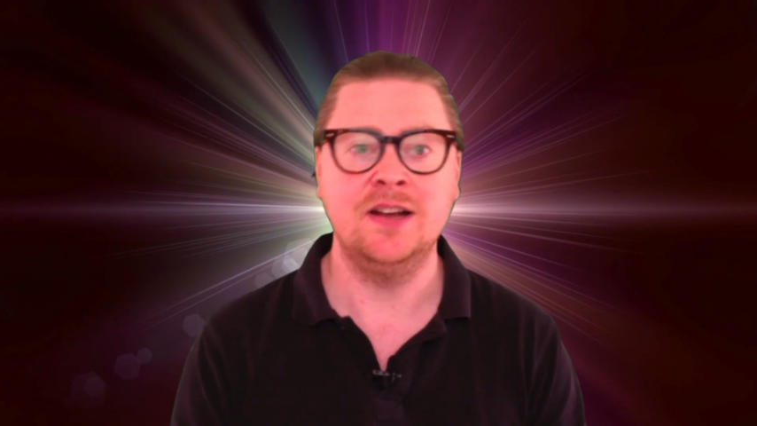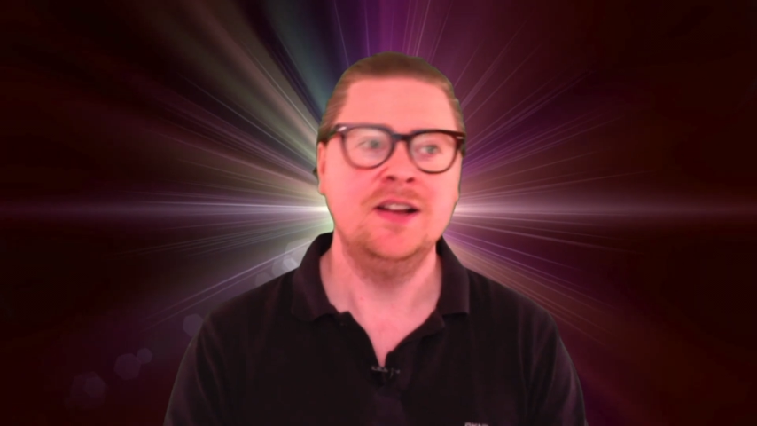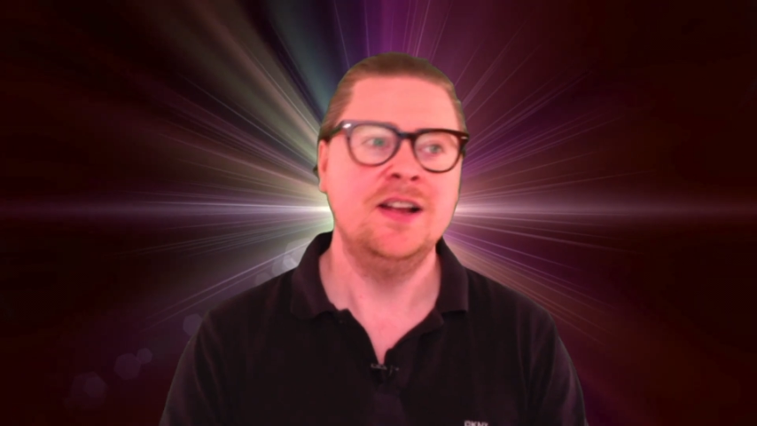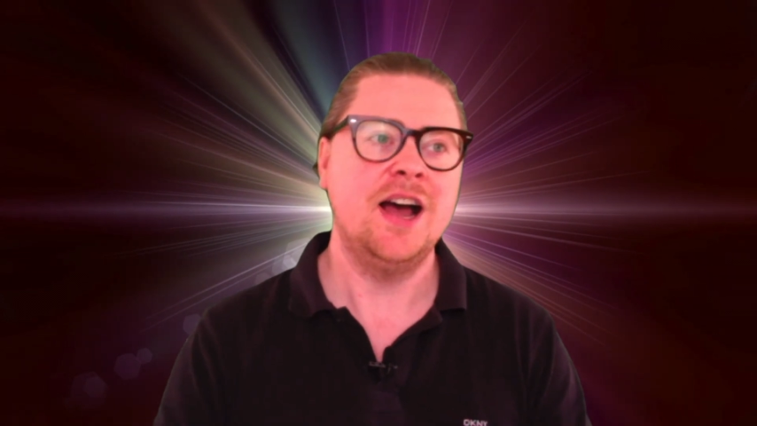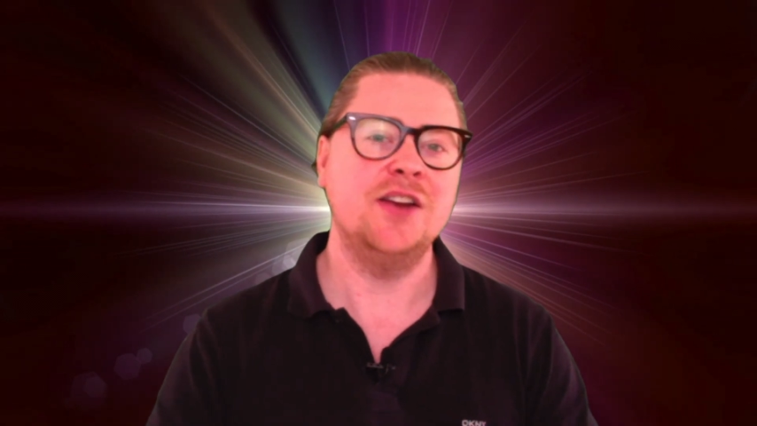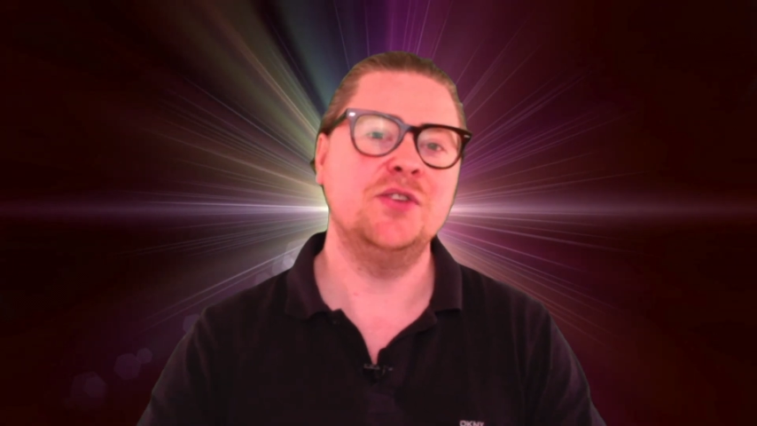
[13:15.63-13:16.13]

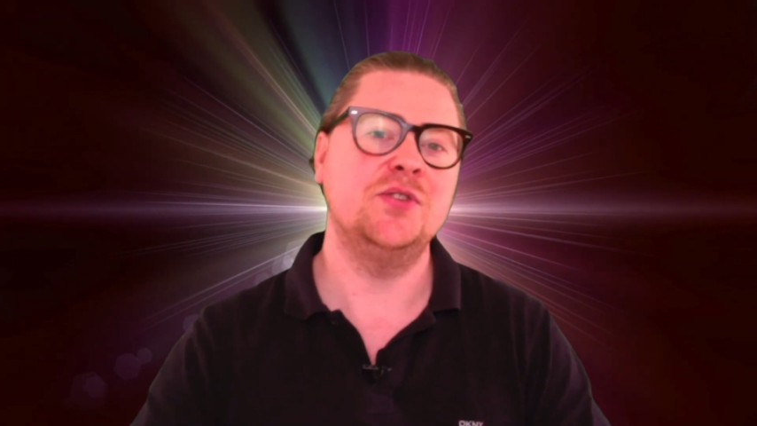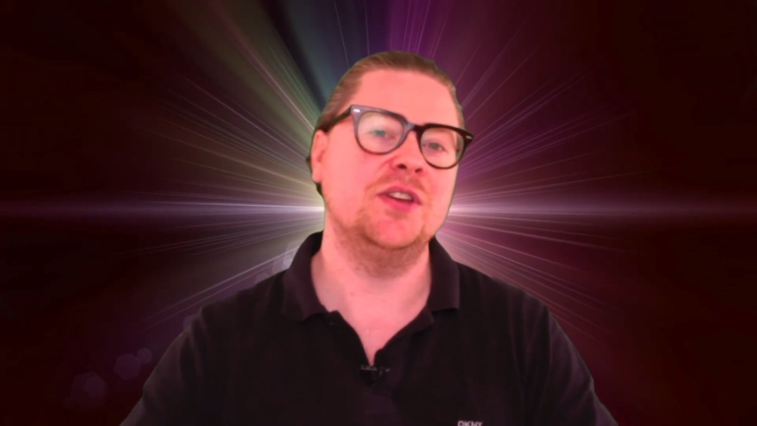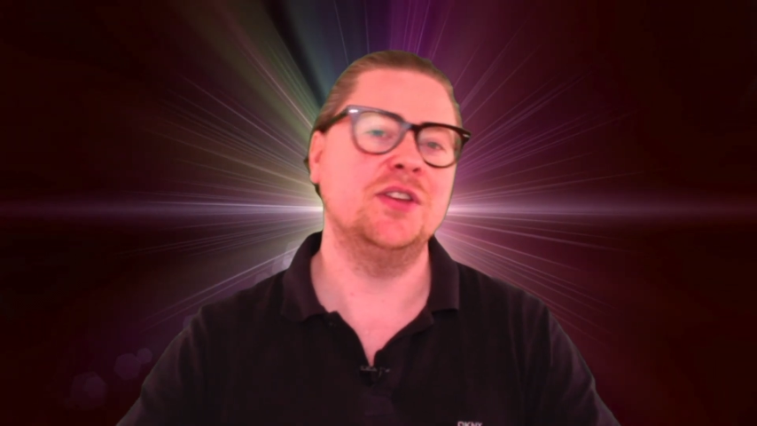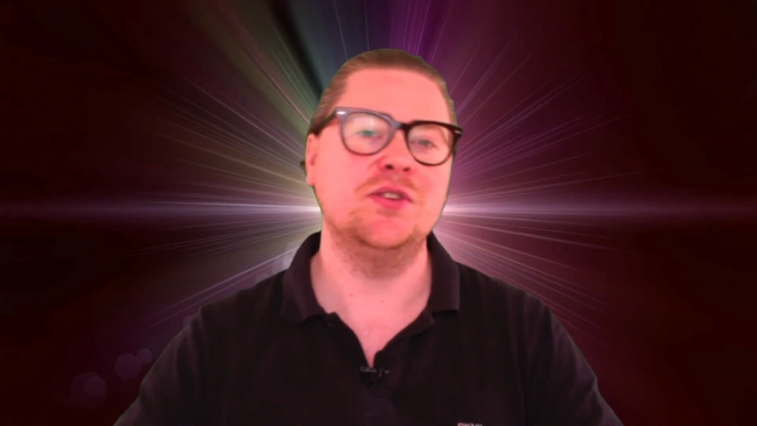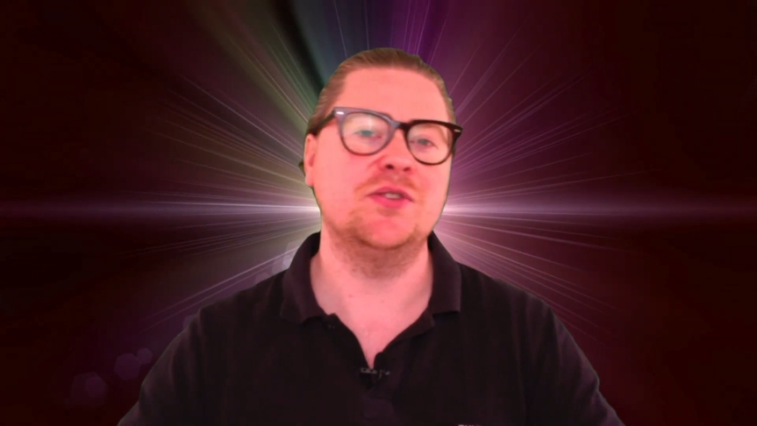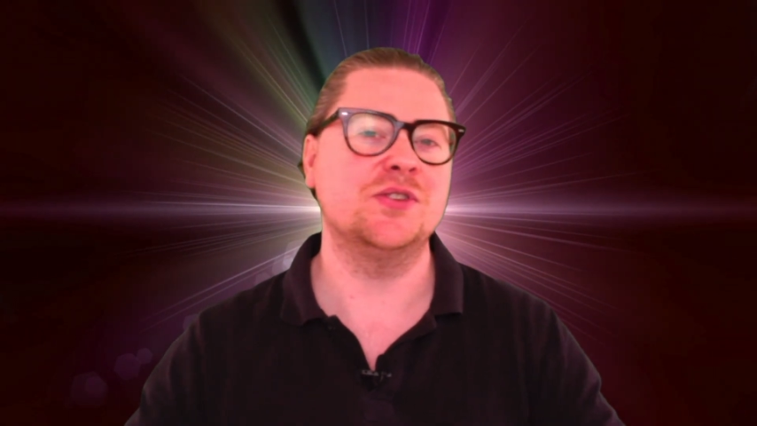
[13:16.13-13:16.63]
and you
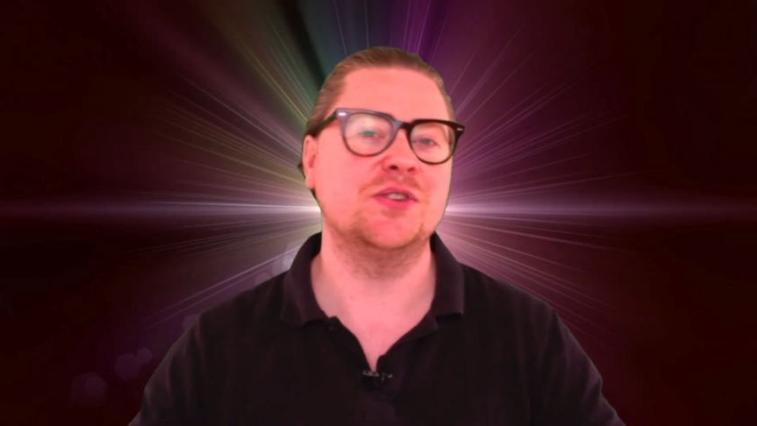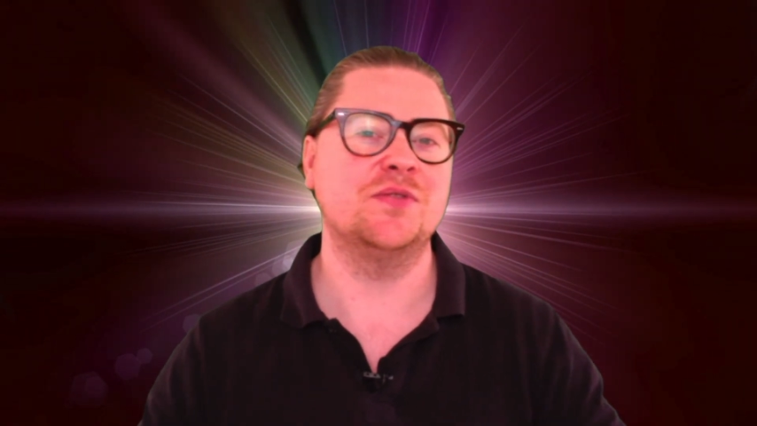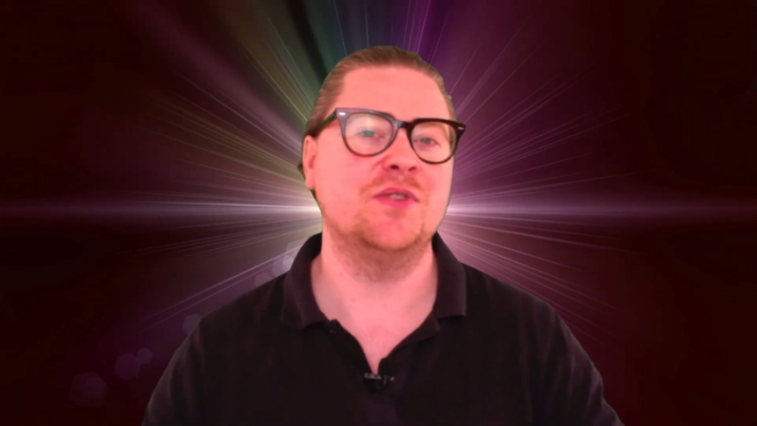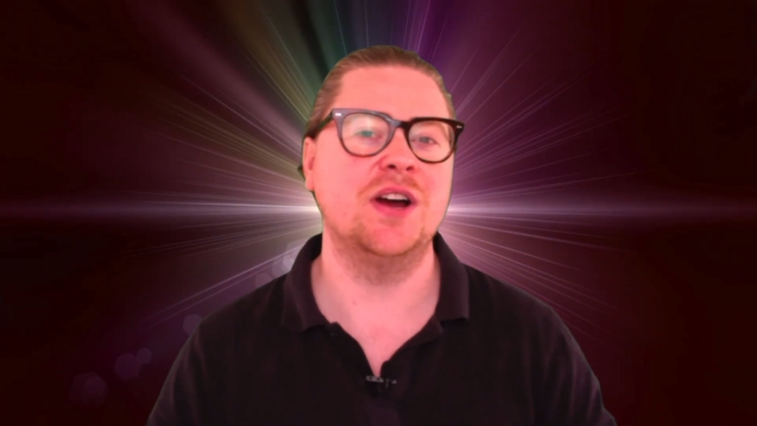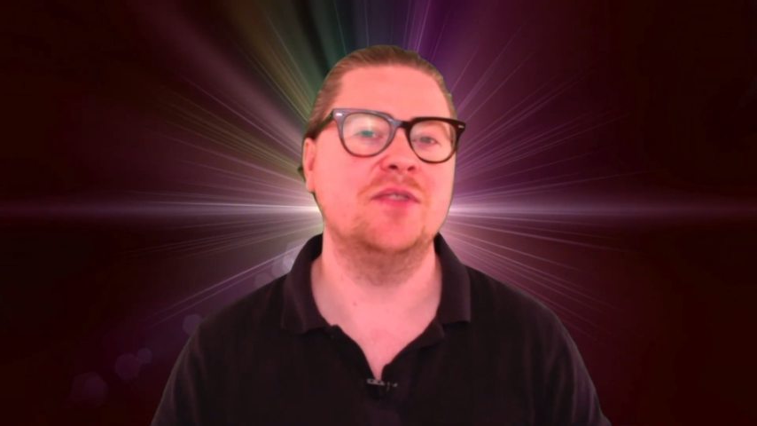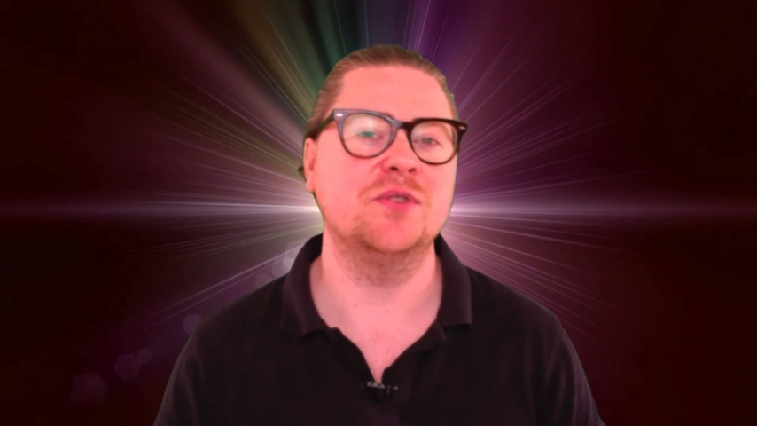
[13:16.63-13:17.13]
think you can survive